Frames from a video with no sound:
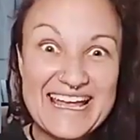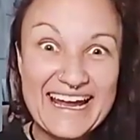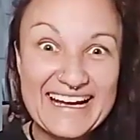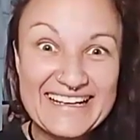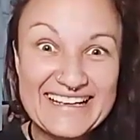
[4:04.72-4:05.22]

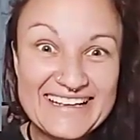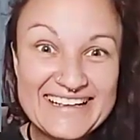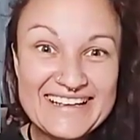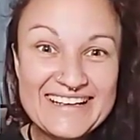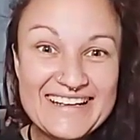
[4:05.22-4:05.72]
Can
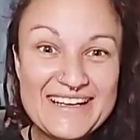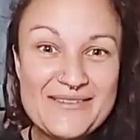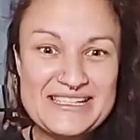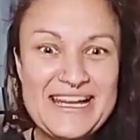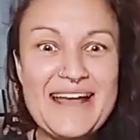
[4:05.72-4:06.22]
we
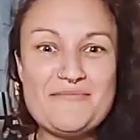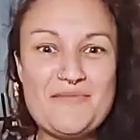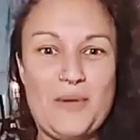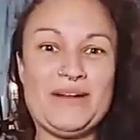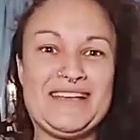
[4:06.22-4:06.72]
just take a
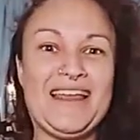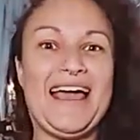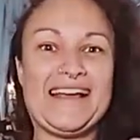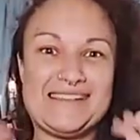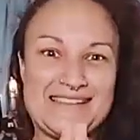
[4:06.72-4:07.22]
moment to
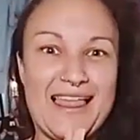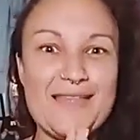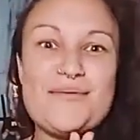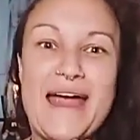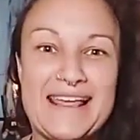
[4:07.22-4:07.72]
like
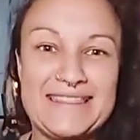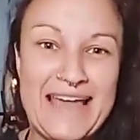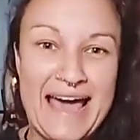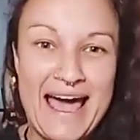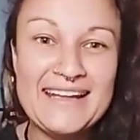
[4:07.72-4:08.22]
celebrate
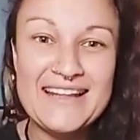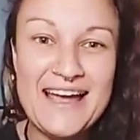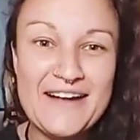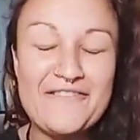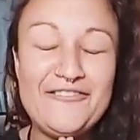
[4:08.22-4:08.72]
that?
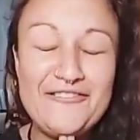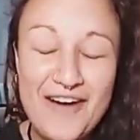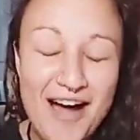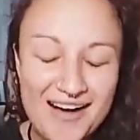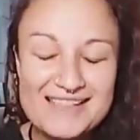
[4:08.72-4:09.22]
Like,
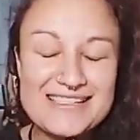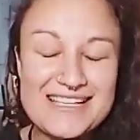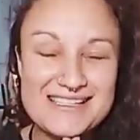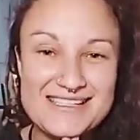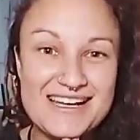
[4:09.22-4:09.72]

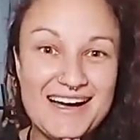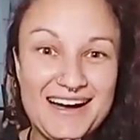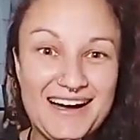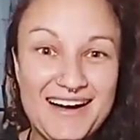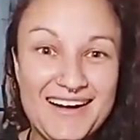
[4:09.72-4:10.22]

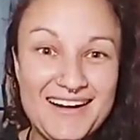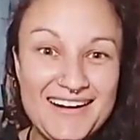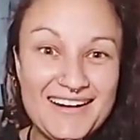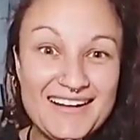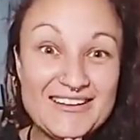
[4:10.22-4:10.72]
sister.
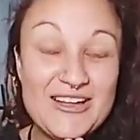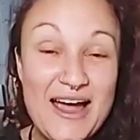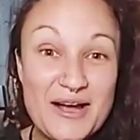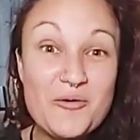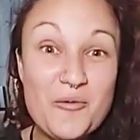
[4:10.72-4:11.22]

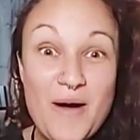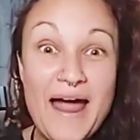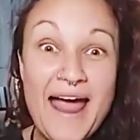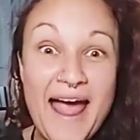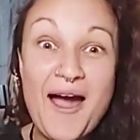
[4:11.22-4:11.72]
Like,
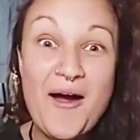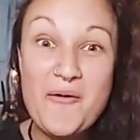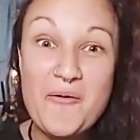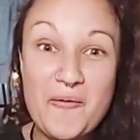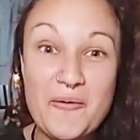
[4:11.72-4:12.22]

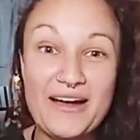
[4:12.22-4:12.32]
wow.